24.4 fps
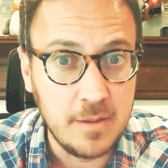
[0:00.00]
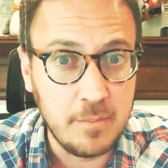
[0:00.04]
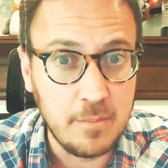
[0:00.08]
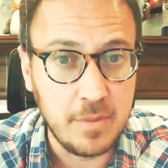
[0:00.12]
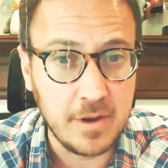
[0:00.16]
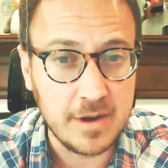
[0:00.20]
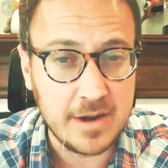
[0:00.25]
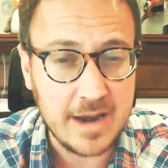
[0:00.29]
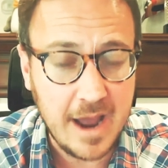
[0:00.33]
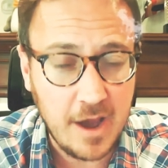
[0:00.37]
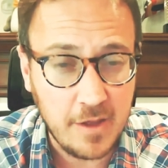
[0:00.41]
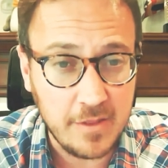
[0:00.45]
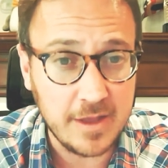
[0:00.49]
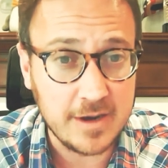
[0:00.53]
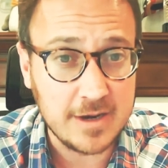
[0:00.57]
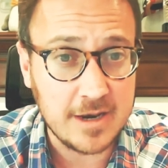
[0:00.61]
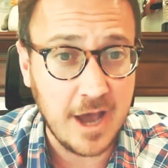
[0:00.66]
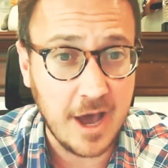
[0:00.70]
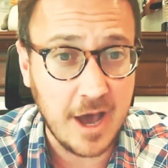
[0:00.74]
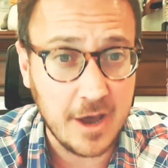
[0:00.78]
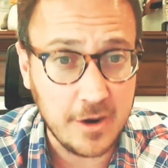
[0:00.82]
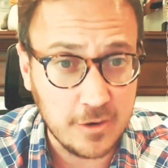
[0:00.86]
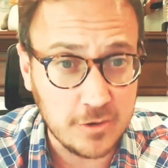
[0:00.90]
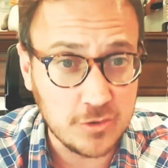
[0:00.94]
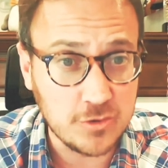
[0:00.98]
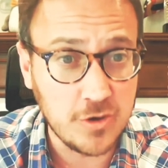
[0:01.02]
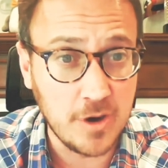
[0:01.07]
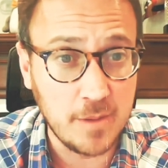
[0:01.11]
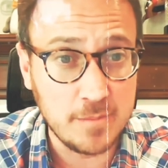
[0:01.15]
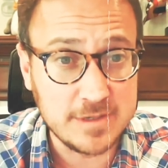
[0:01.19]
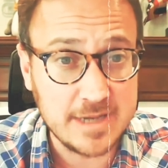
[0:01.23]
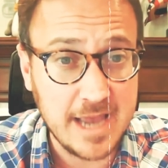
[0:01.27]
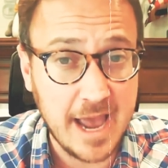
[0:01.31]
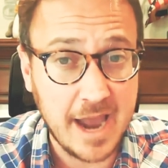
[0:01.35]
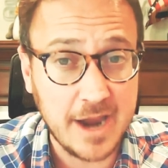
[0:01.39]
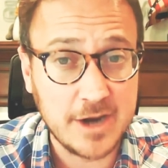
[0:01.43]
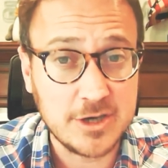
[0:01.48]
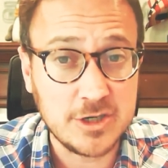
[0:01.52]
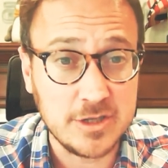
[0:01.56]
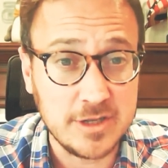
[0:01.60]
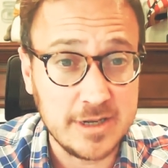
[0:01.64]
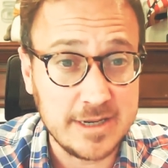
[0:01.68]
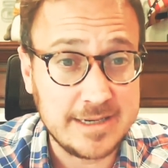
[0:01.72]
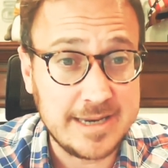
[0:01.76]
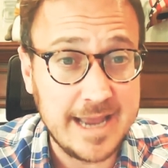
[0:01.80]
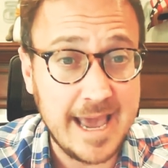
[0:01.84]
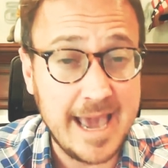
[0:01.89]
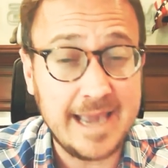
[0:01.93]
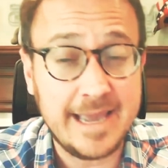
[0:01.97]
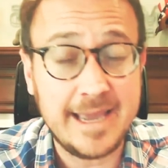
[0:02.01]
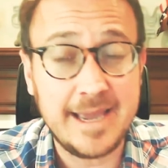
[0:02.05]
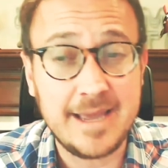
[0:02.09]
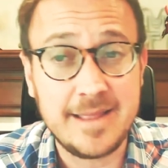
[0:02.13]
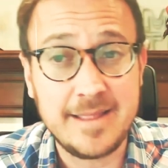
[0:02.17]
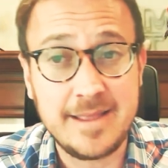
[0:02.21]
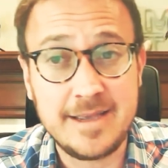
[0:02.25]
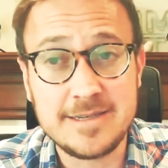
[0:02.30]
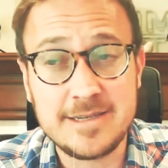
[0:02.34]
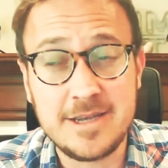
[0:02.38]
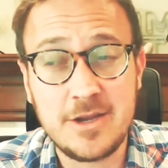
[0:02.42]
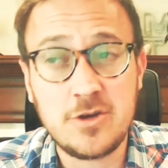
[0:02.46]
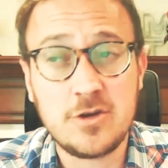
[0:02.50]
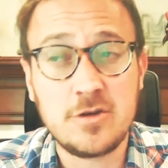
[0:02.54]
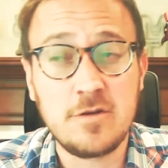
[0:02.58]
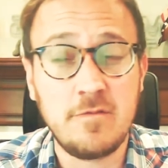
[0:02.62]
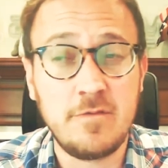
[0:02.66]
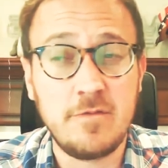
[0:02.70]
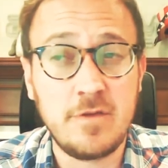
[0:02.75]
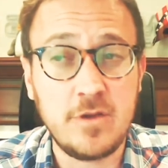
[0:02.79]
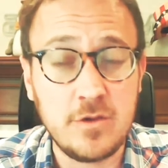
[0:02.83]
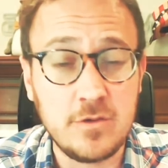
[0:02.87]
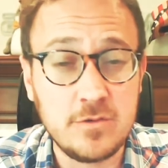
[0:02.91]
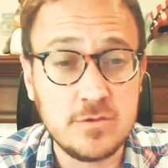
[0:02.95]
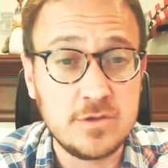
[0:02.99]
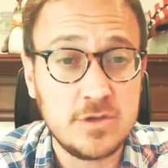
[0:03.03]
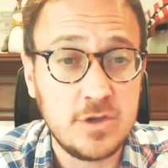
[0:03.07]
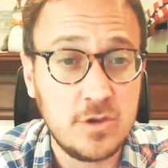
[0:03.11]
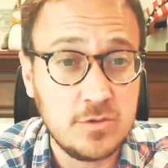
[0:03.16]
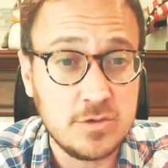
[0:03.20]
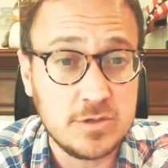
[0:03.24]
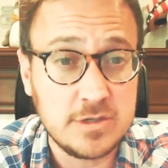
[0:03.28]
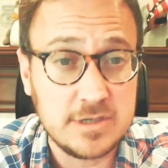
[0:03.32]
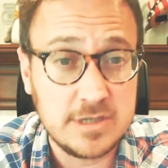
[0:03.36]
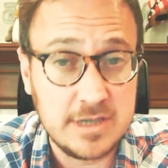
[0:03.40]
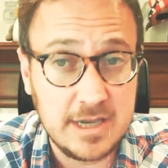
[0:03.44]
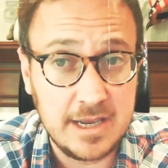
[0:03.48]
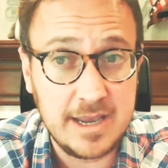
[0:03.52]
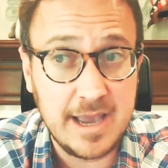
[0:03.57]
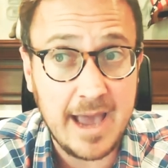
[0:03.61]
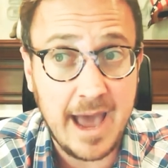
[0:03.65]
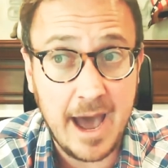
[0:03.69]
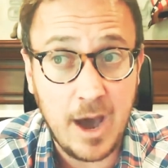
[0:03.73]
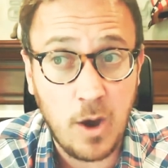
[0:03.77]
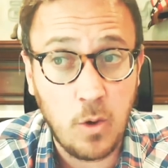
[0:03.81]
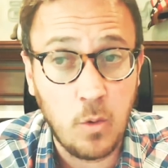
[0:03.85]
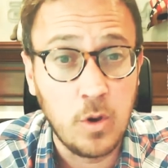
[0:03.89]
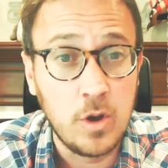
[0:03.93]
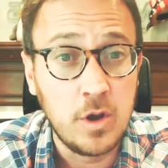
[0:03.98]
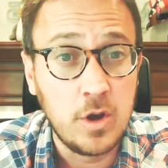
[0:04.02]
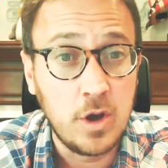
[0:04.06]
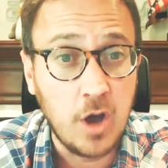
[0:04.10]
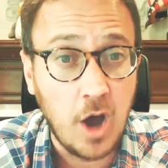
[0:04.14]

But now that Donald Trump's actually taking these interviews, you see how